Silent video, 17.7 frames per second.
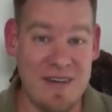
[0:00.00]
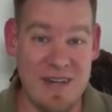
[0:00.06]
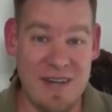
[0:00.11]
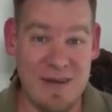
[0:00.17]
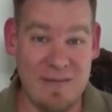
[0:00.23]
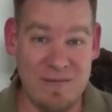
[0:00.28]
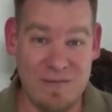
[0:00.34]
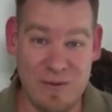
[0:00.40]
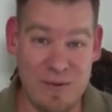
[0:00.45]

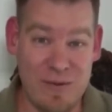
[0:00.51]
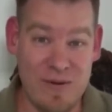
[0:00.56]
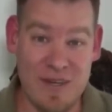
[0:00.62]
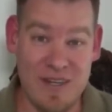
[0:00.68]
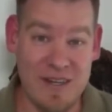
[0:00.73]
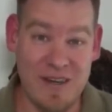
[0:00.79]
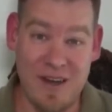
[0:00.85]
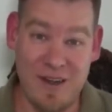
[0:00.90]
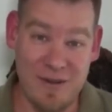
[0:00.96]
in food
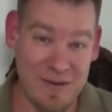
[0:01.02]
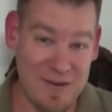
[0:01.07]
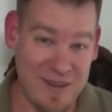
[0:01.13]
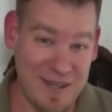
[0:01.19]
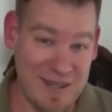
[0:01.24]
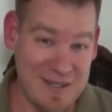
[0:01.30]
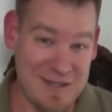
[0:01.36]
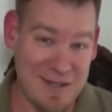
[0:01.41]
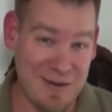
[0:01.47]
and other
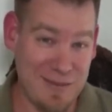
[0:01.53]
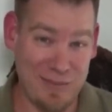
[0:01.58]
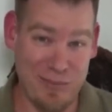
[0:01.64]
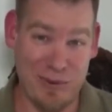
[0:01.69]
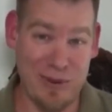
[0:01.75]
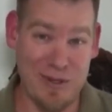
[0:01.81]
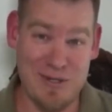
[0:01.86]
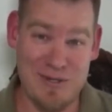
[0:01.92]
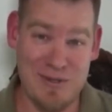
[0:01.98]
things that are
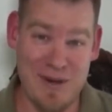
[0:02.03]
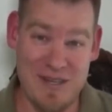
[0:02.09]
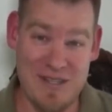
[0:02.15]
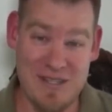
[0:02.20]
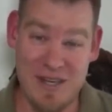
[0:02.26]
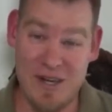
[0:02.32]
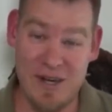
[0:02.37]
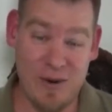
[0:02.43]
important to us,